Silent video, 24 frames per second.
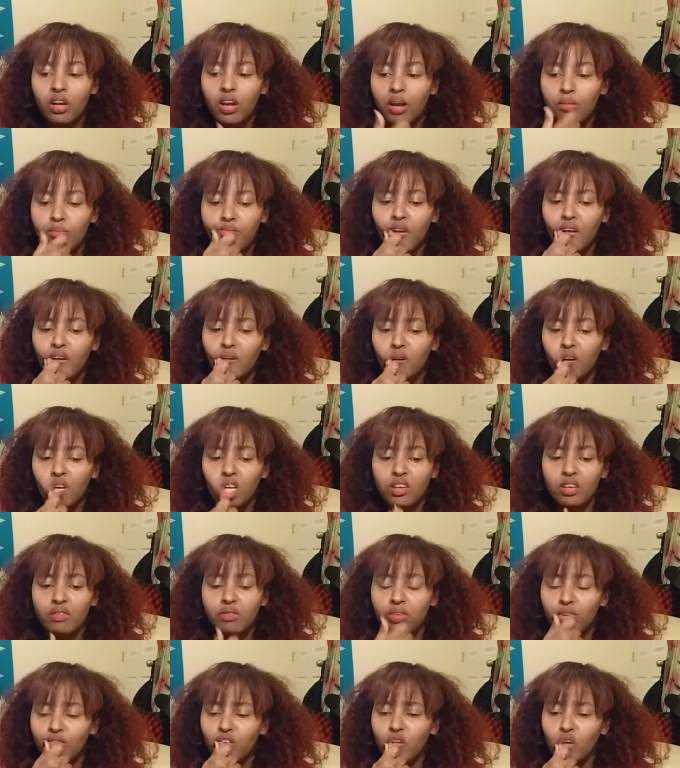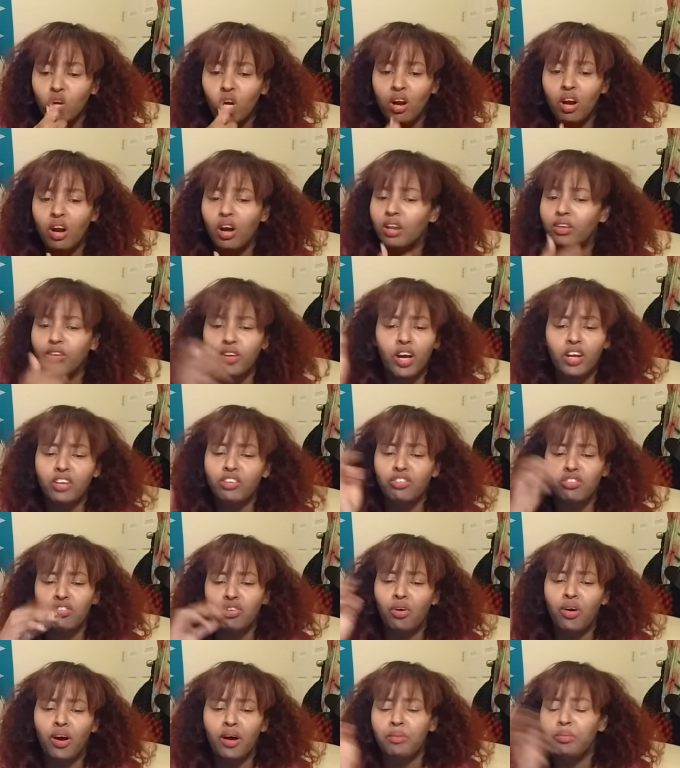I'm not ready for Jung. I'm not
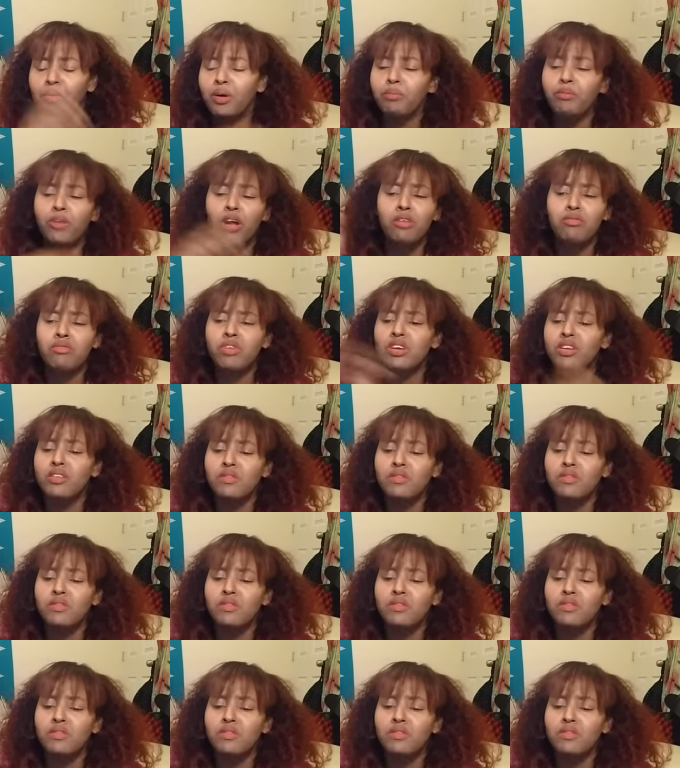Jung up. I'm not